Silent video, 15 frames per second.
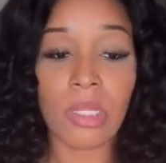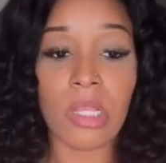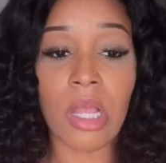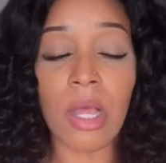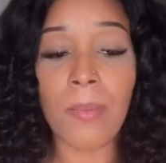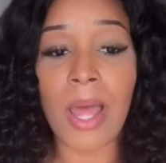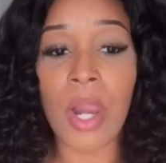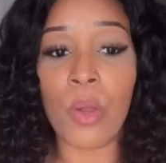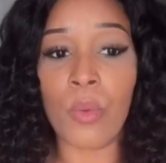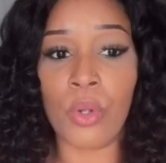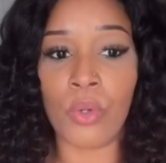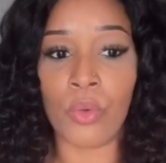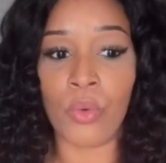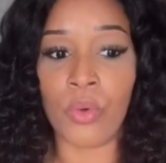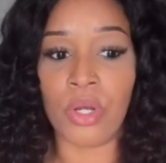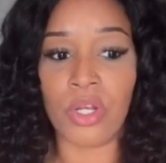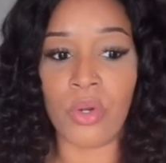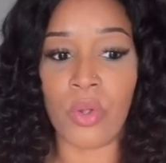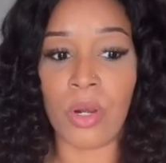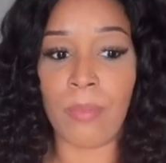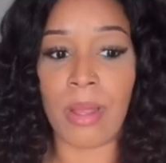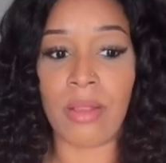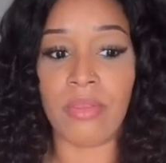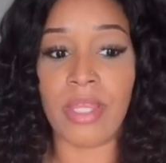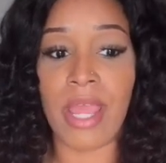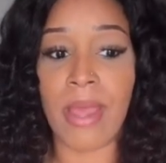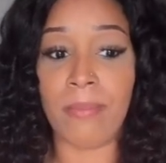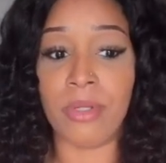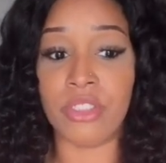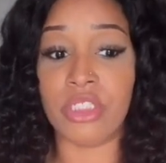I don't want to go on and on about
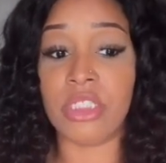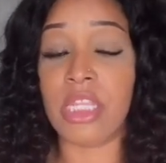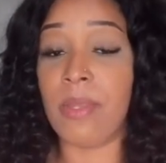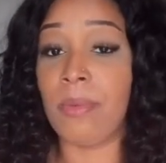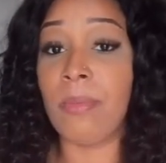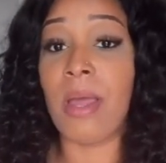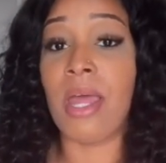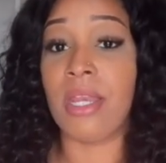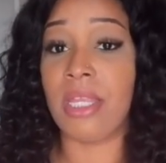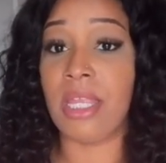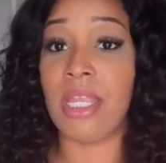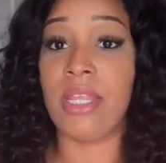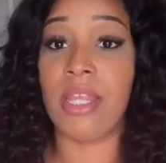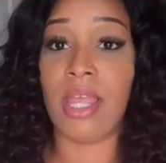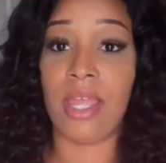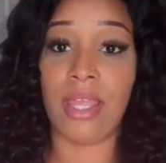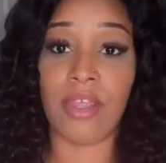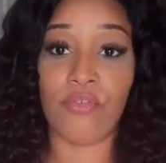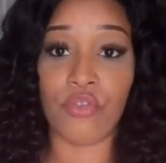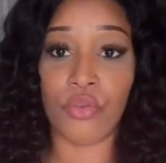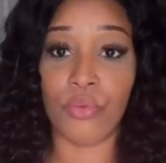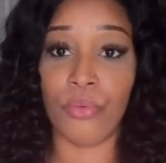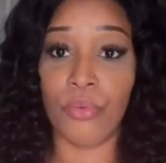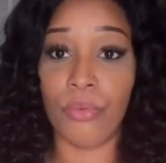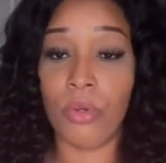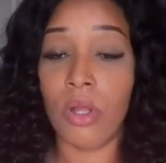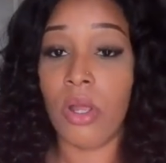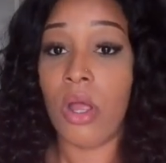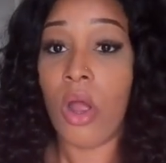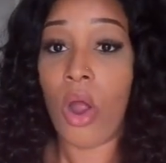that, but just keep in mind again that if you
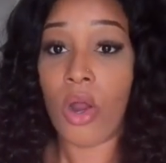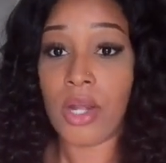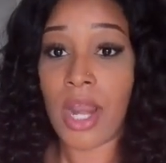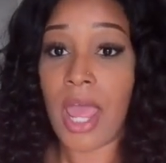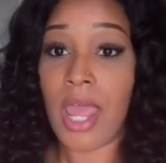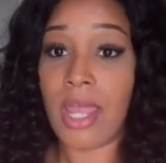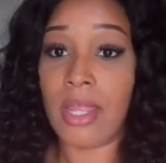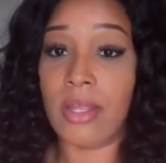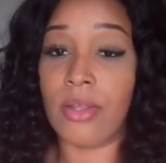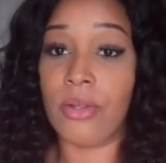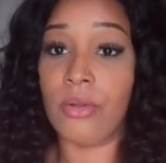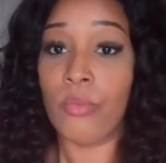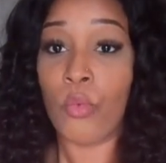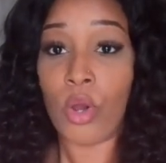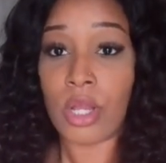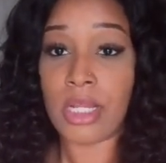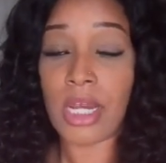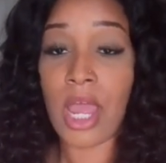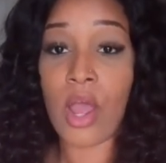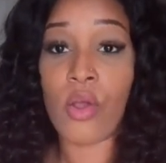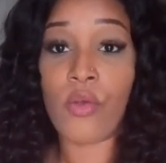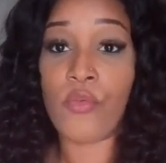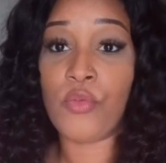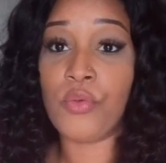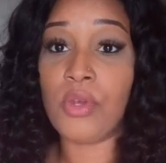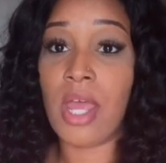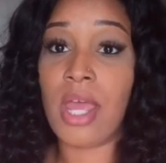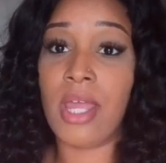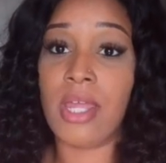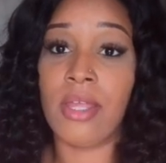are not working out, if you're
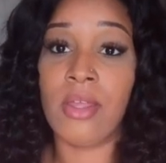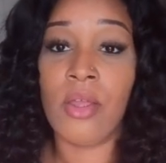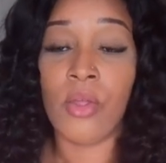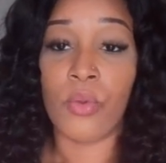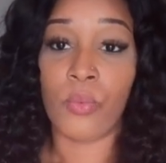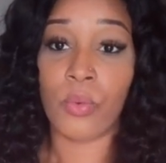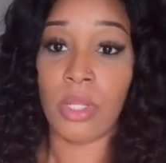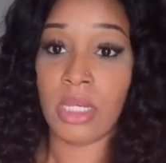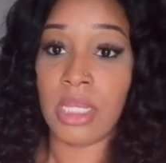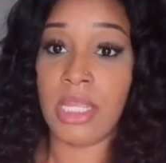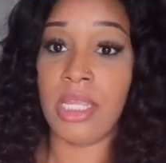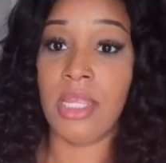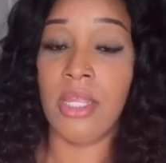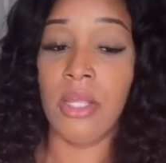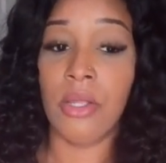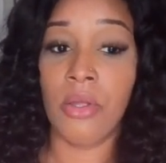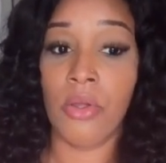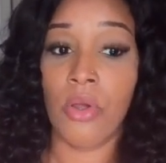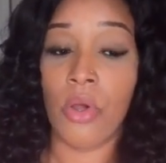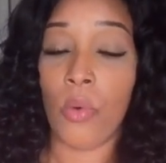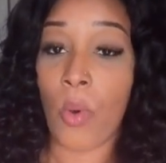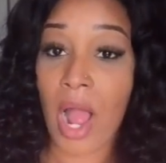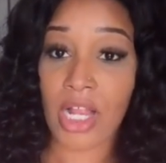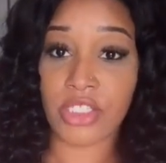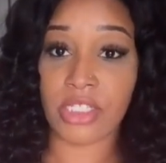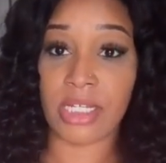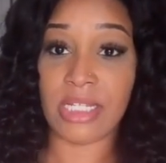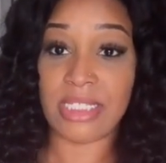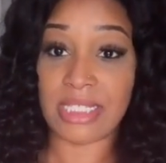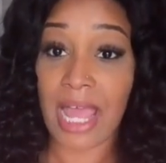not really
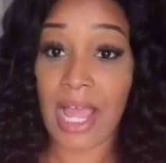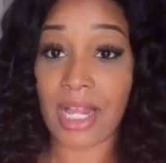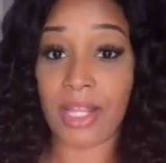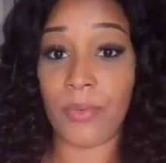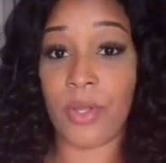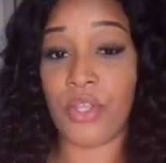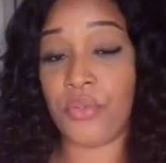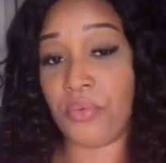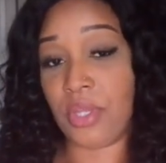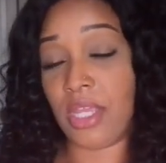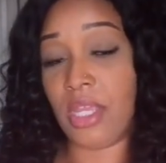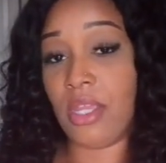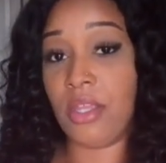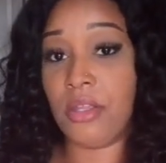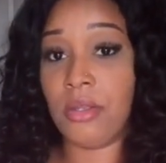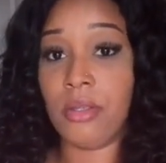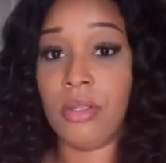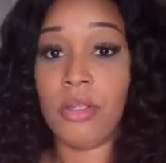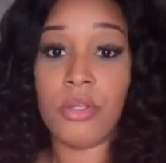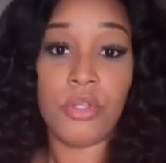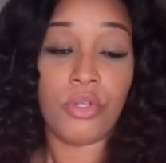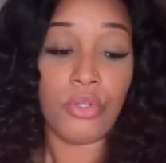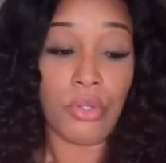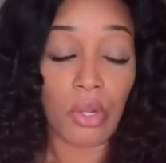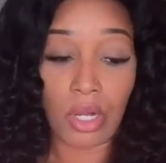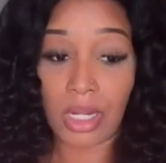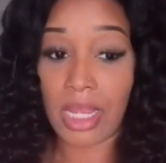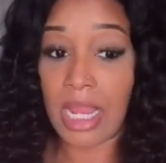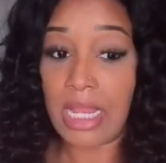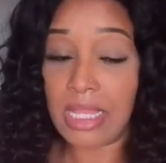watching exactly what you eat, you're
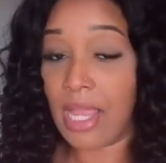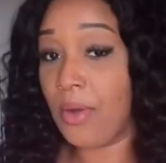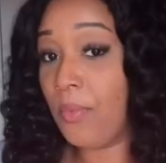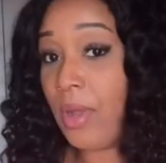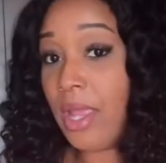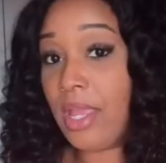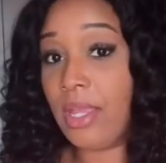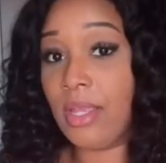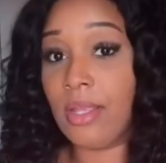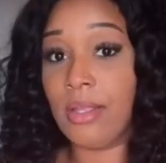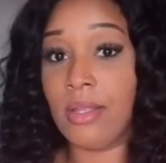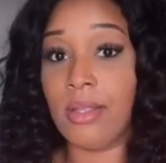going to gain that weight,